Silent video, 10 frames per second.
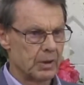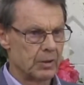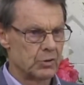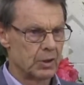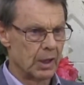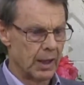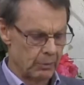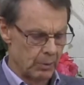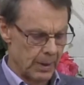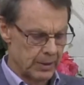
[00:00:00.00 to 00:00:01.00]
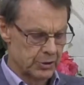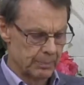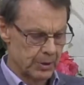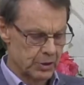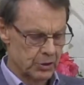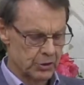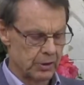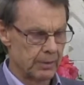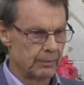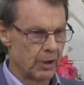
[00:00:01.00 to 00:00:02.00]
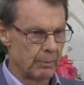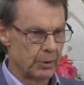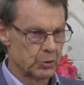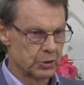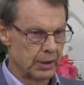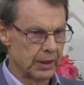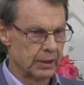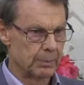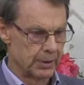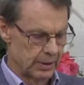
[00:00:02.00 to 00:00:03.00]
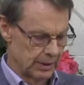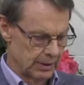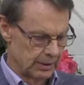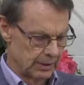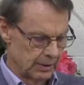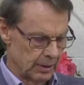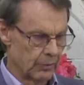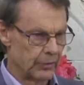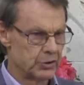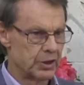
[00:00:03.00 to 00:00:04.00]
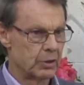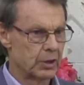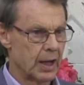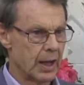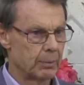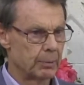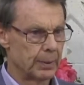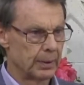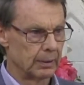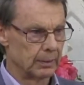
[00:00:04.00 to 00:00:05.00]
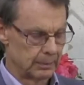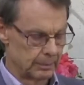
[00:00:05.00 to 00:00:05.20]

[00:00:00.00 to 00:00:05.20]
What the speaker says: In July, we made submissions to the Environmental Select Committee on the Zero Carbon Bill.